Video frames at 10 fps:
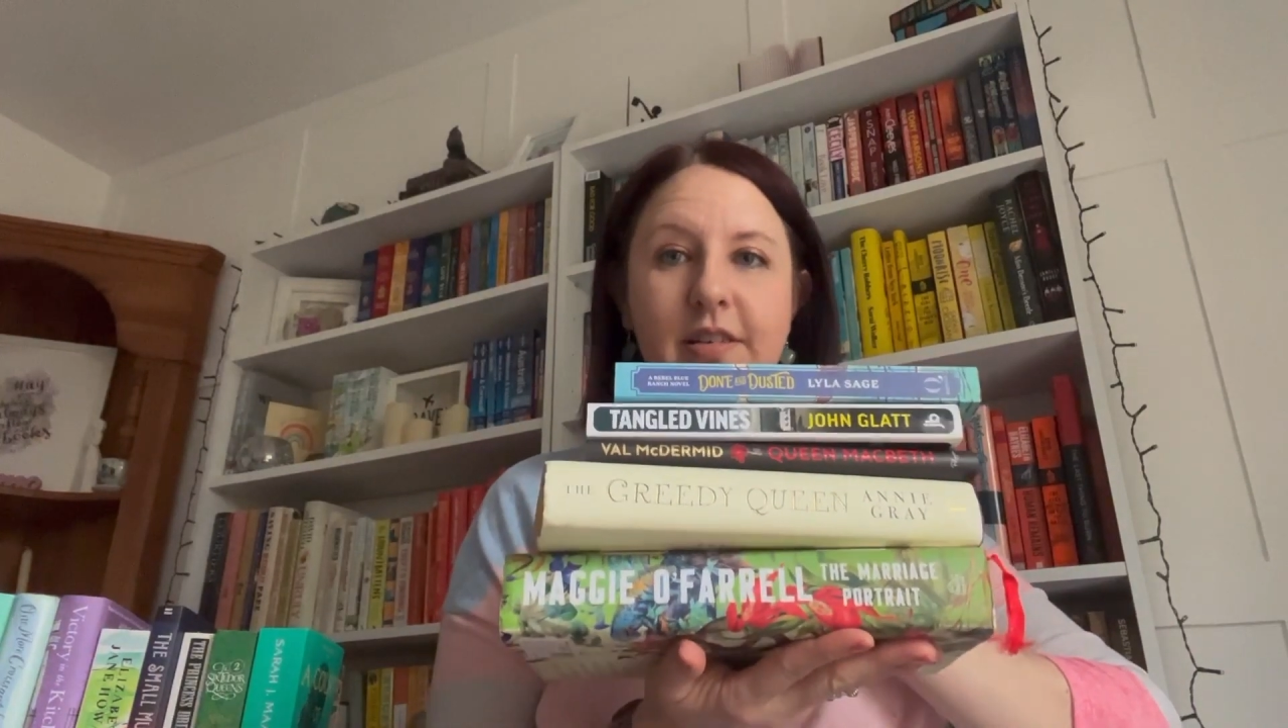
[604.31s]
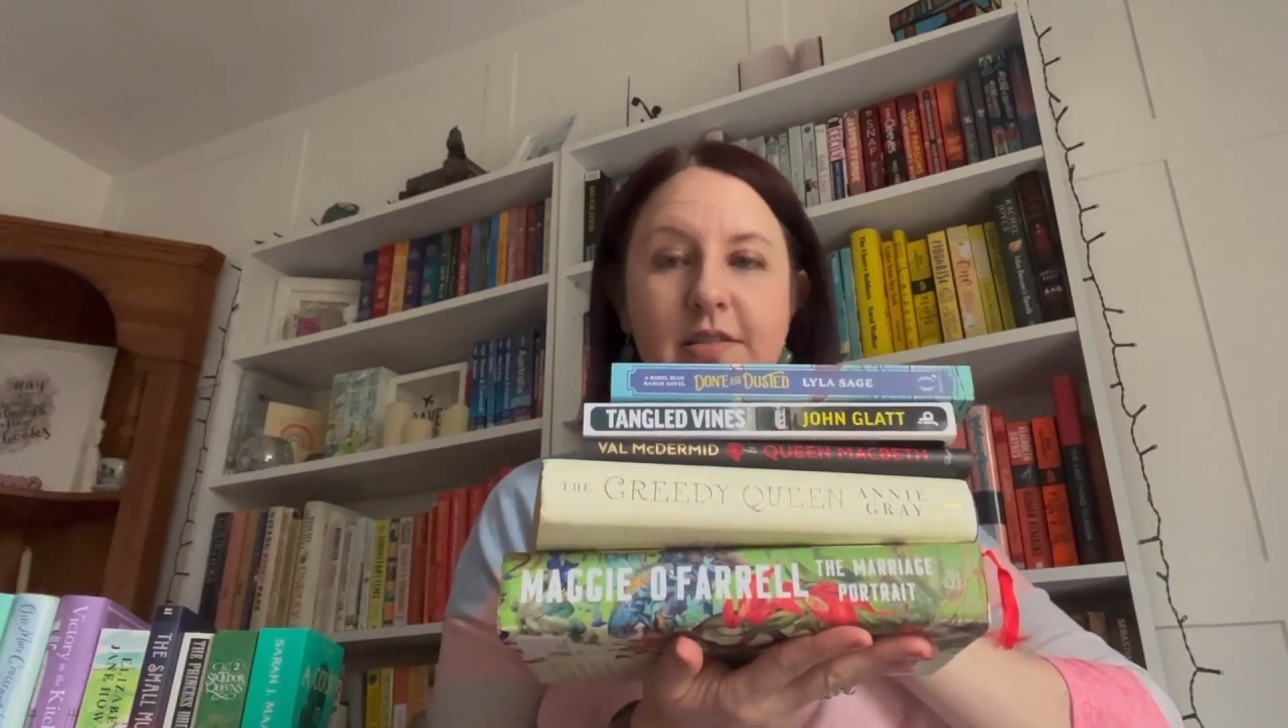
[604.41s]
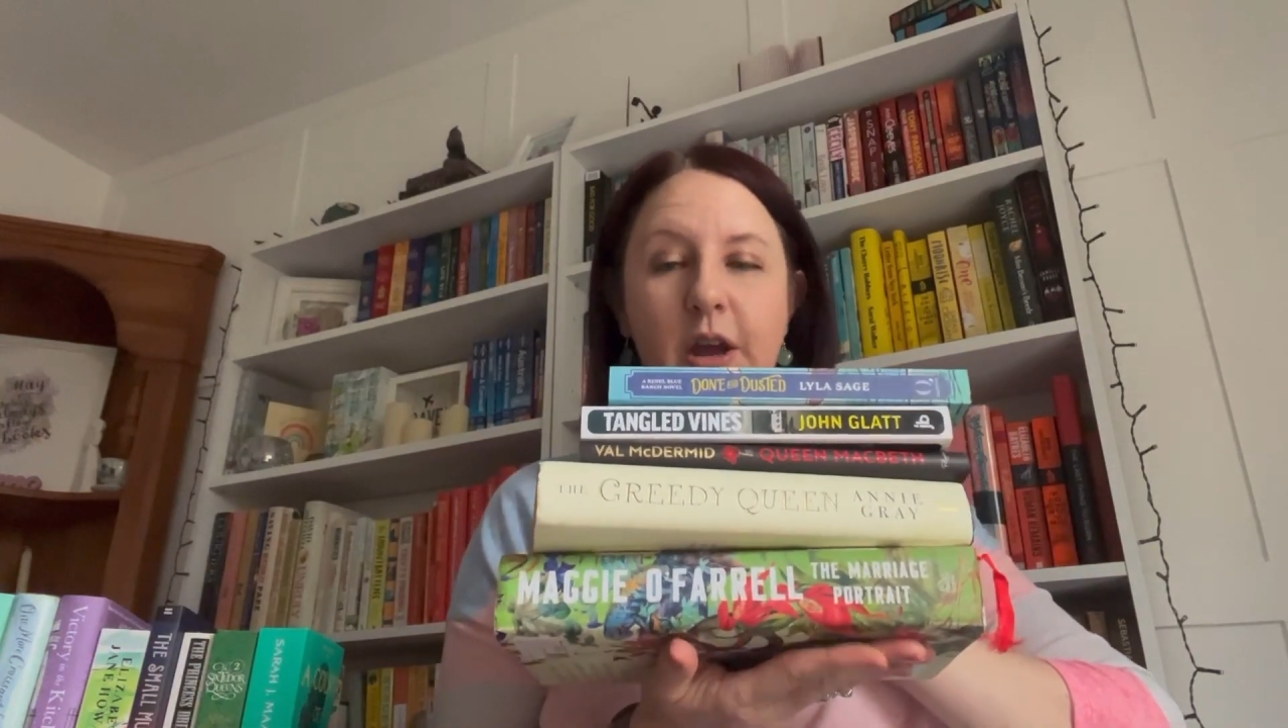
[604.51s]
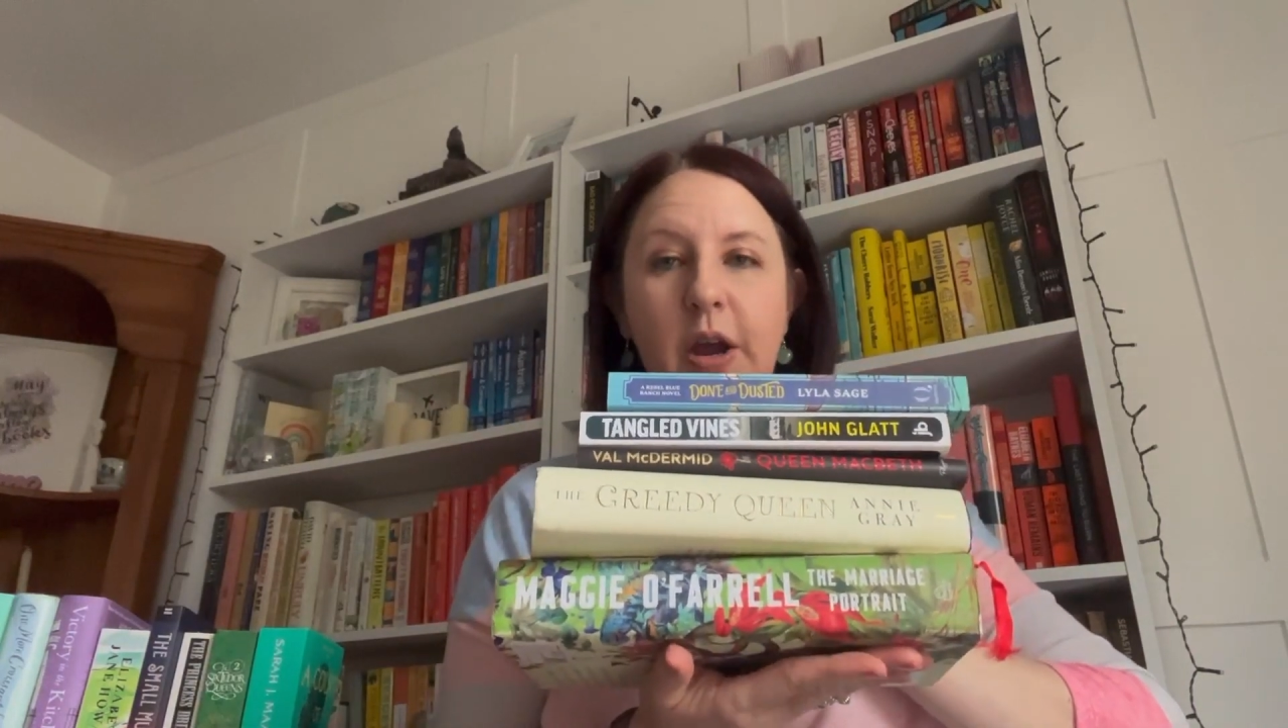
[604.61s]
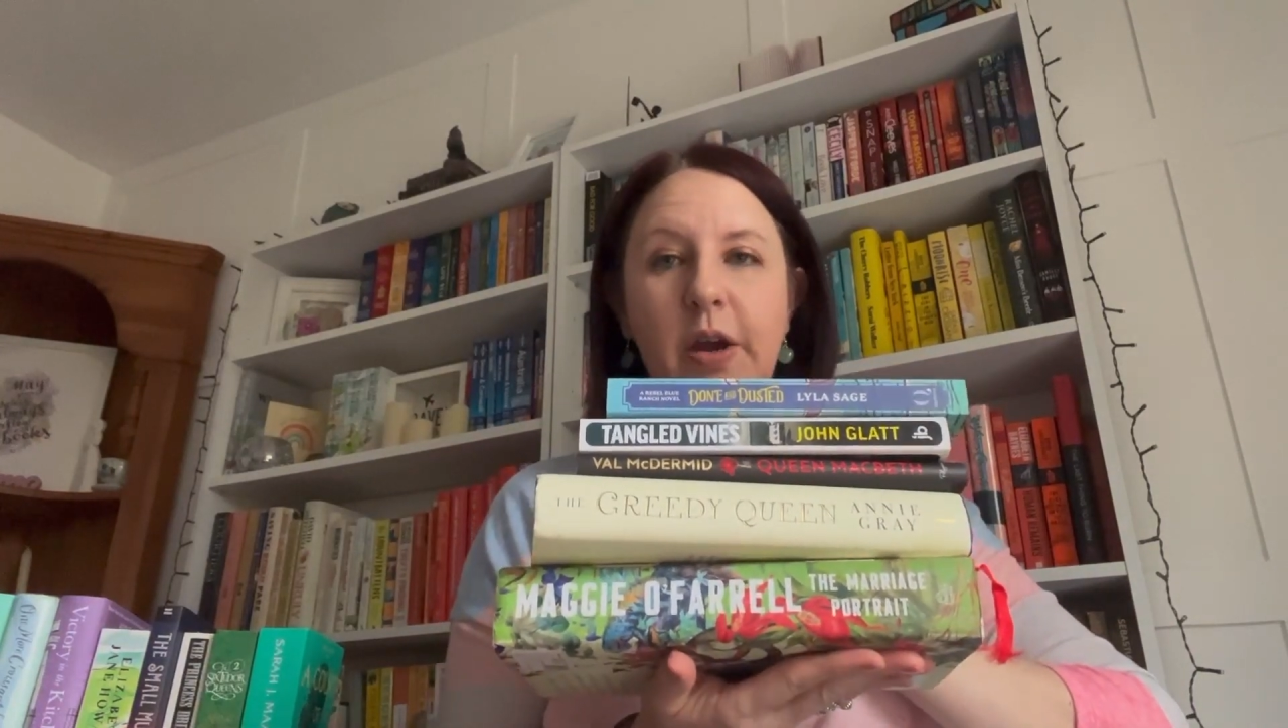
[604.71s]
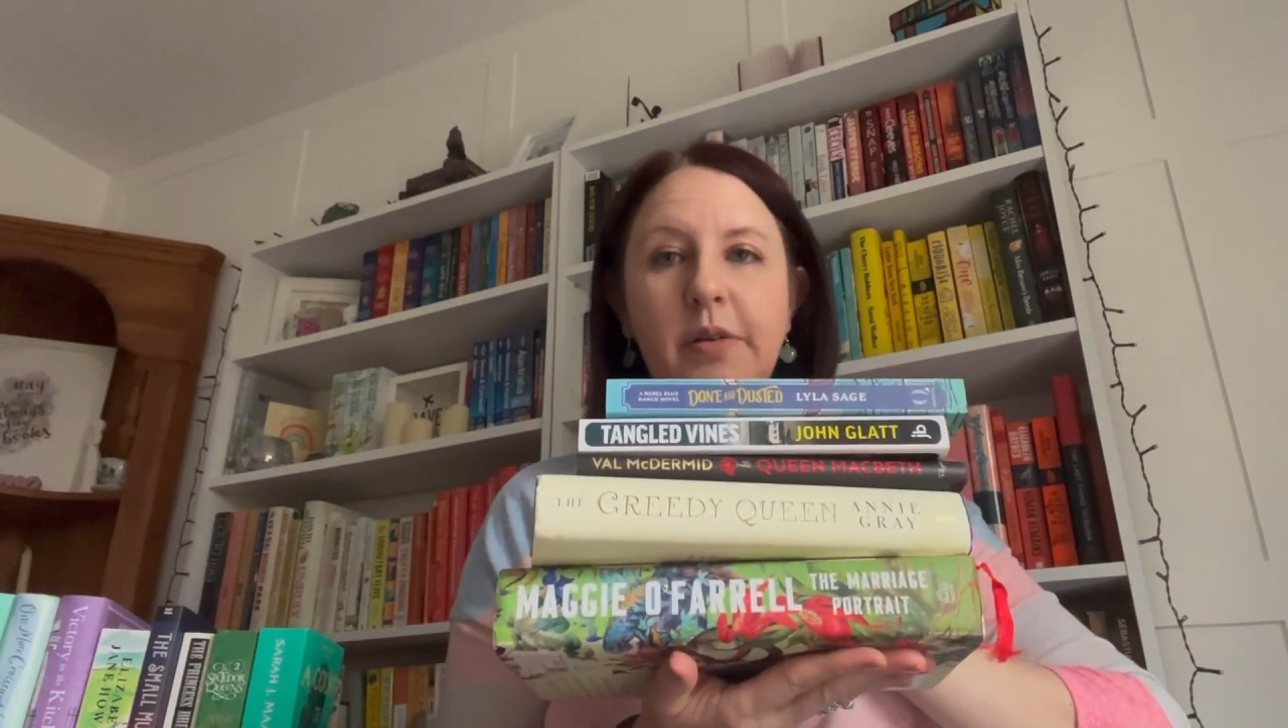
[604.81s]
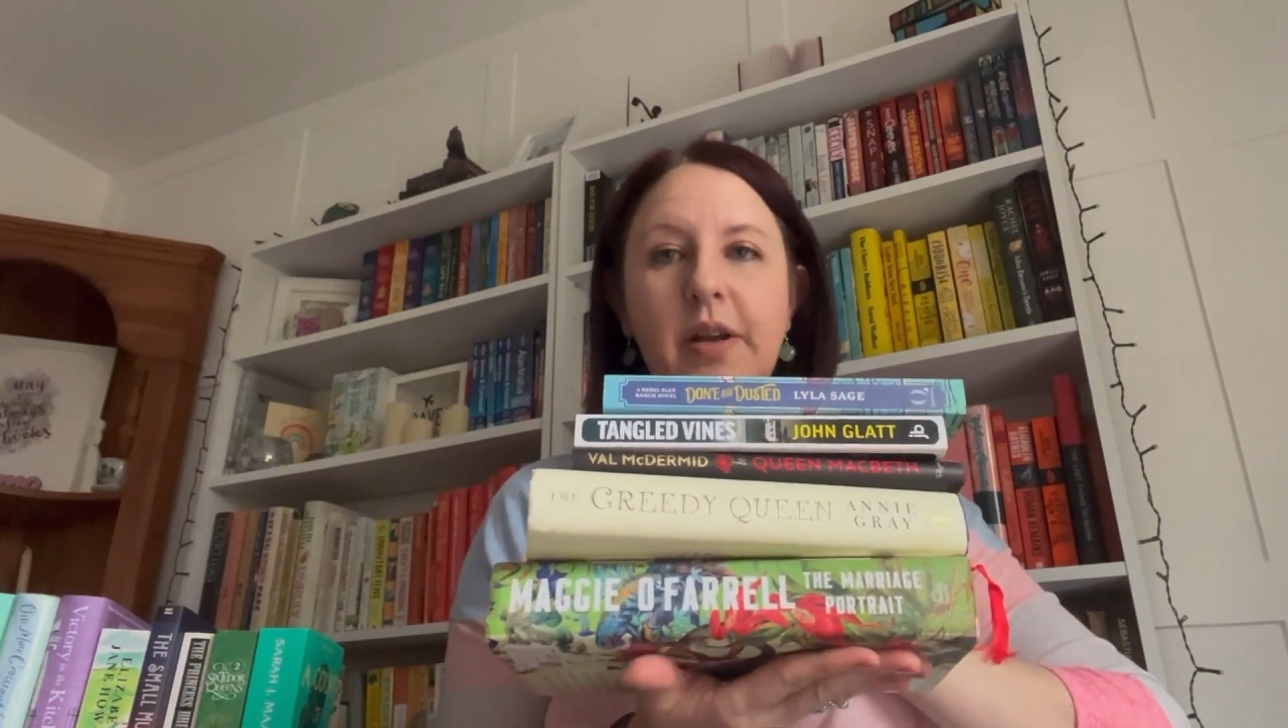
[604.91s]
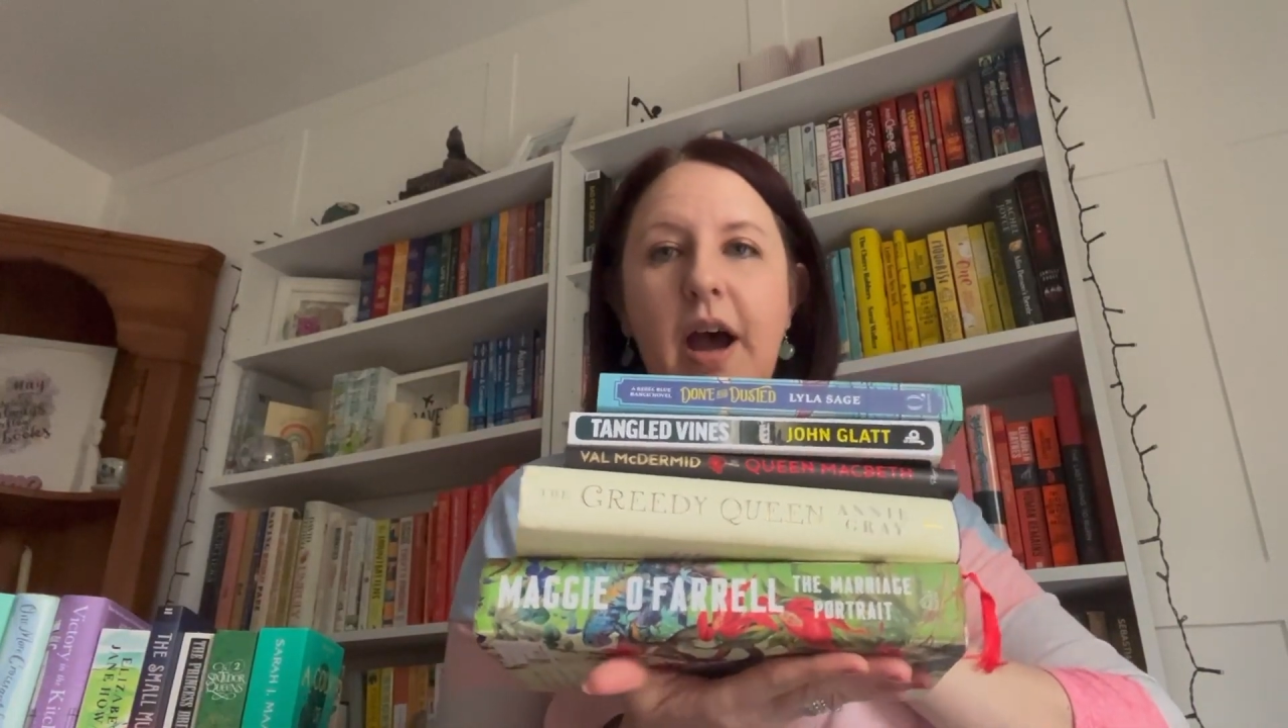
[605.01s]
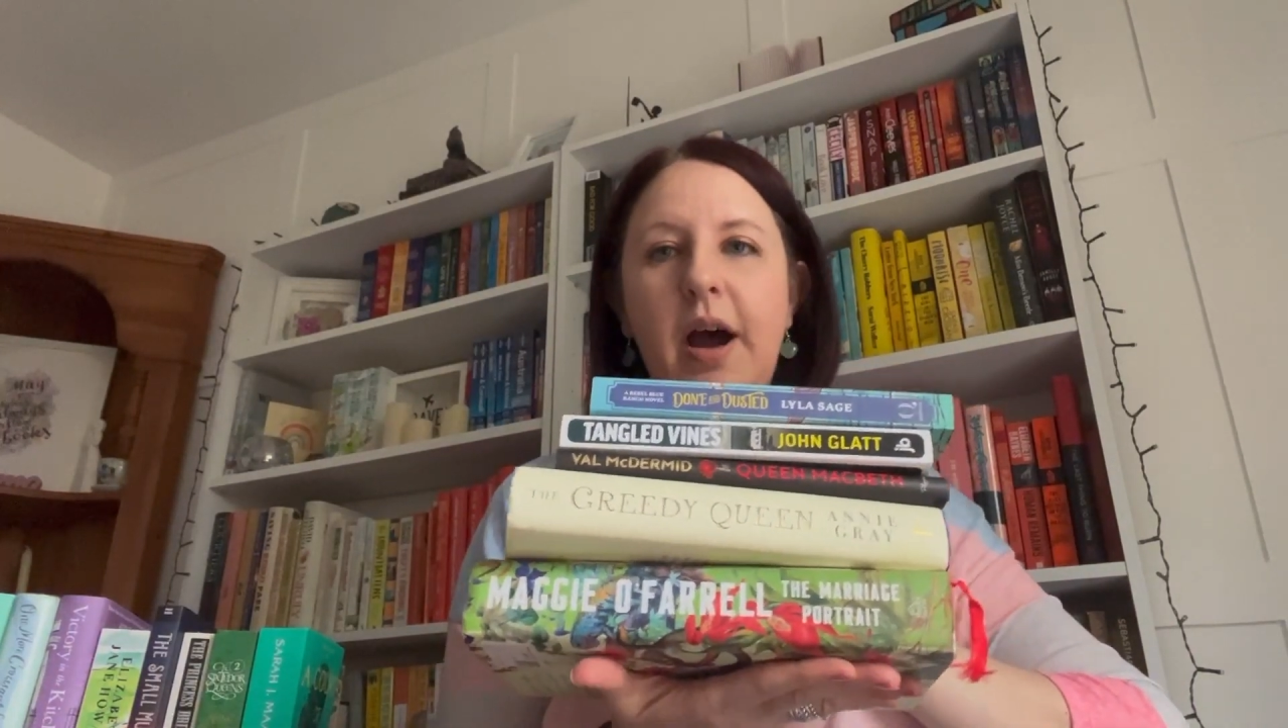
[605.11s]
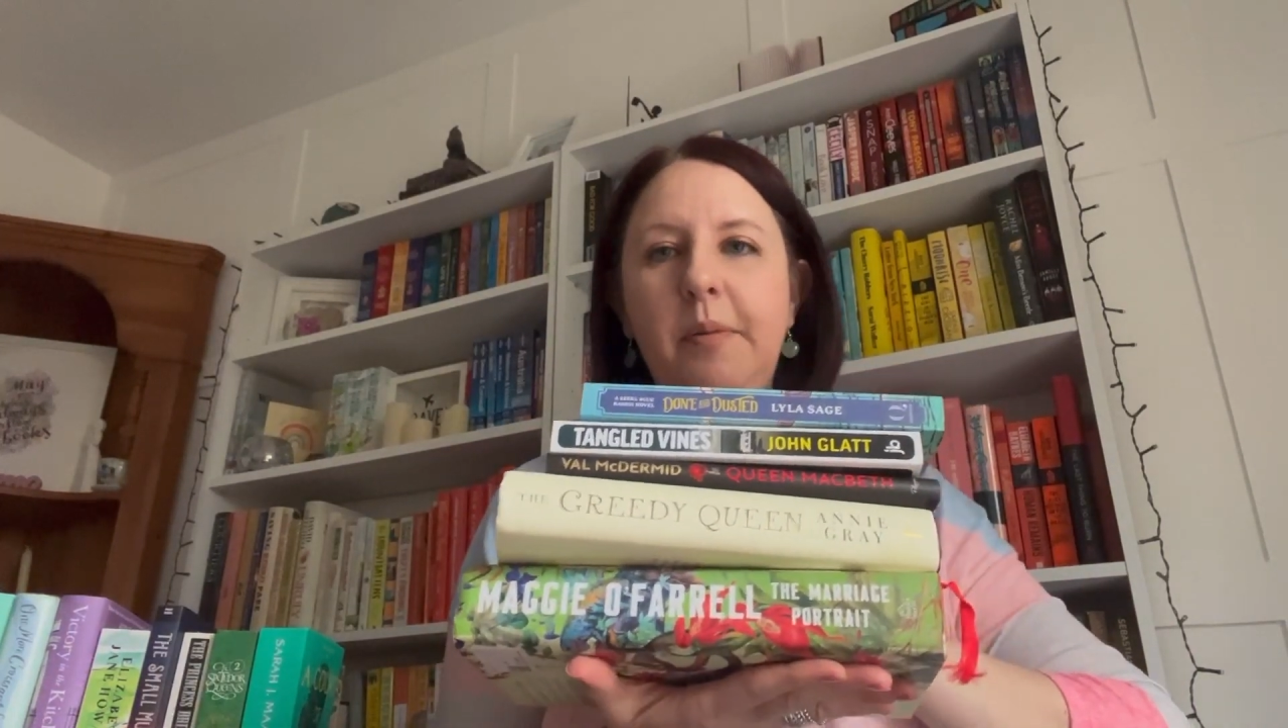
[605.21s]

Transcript: soon.